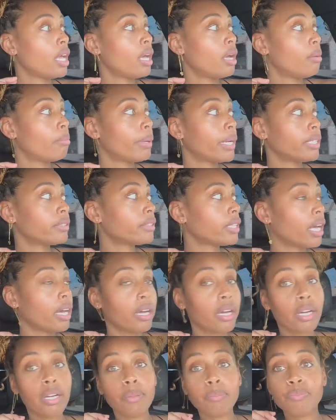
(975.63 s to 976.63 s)
but
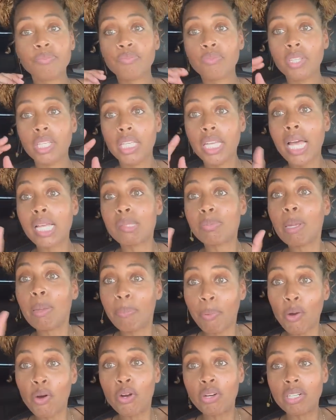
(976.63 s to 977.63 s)
um, he has
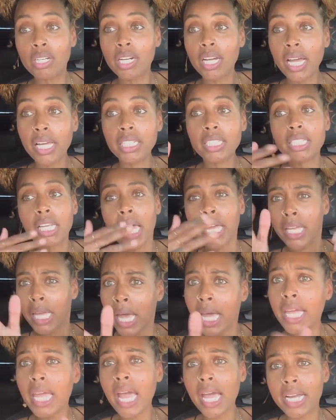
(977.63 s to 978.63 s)
people and he's like, yeah,
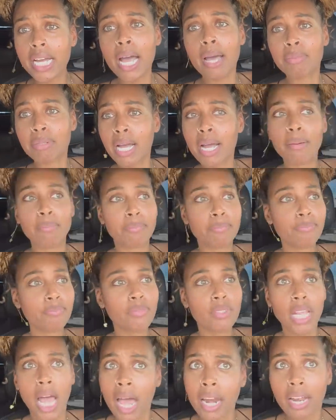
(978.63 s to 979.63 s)
yeah, come, come.
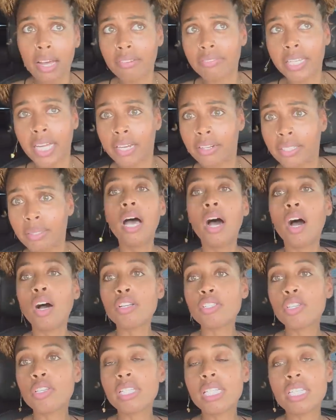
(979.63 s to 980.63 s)
I love Gary.
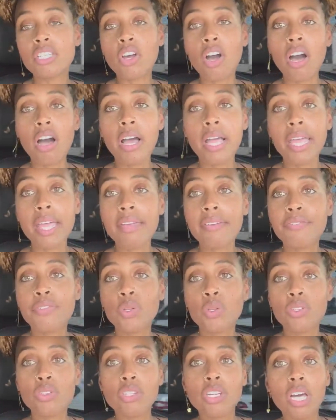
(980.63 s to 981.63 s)
Also this car, if
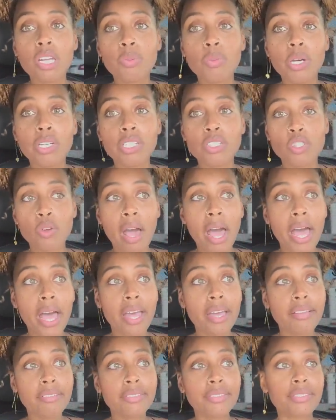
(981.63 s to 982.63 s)
you do not want to
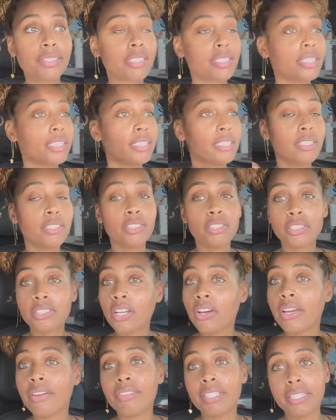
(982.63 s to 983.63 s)
drive, you
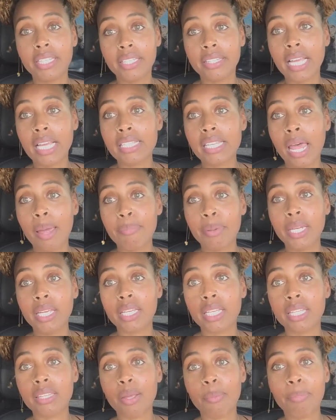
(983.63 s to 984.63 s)
saw everything that's
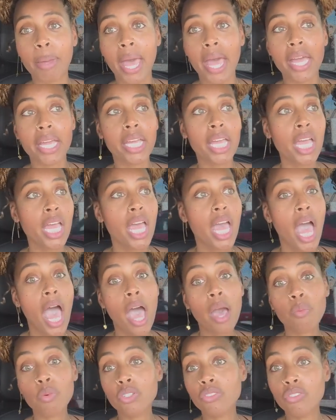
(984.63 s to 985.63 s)
happening in the back.
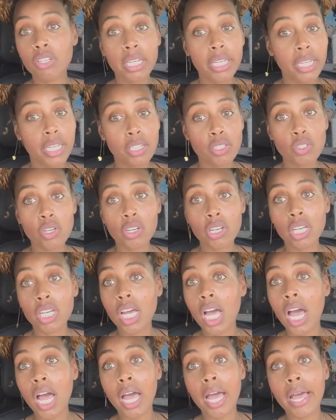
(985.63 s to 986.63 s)
I would really enjoy
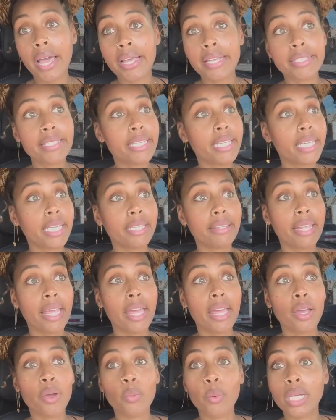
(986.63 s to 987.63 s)
uh, sitting
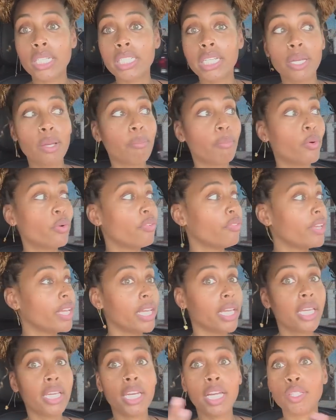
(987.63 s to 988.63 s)
there, watching a
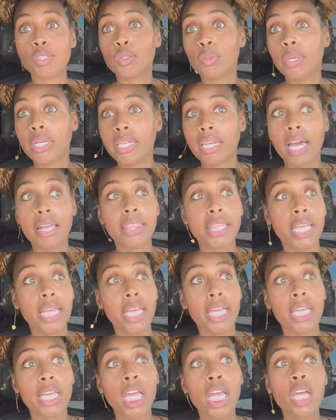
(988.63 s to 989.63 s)
movie, not doing
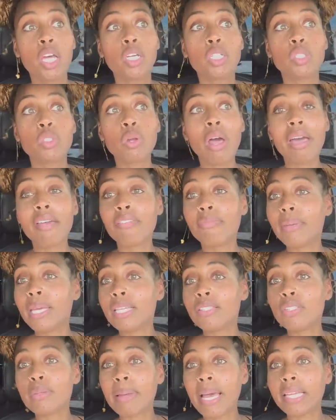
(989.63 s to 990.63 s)
nothing. Drive me
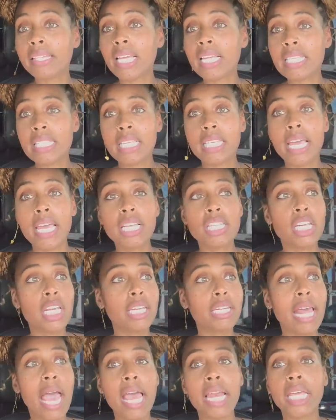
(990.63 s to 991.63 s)
to my
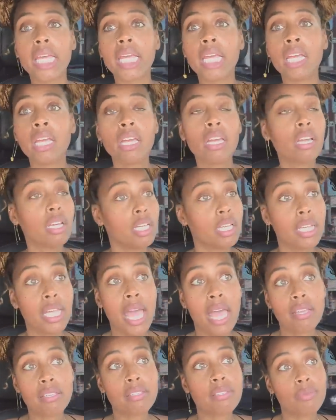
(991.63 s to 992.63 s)
destination, daddy.
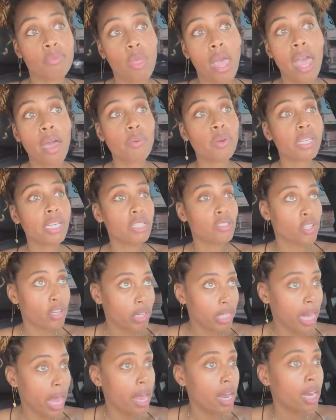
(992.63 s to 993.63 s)
Yes, I would
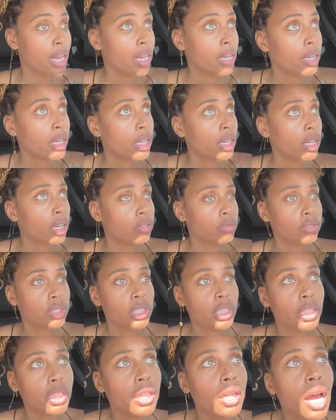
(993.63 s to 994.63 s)
enjoy that. Oh
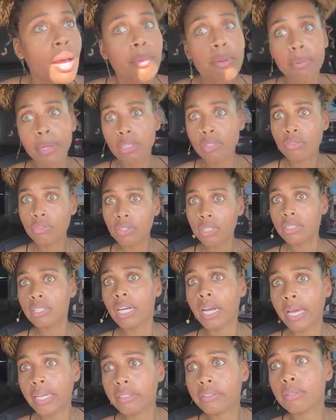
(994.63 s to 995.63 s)
shit, I'm about to run the
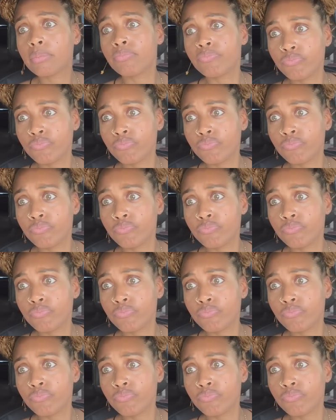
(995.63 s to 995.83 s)
lights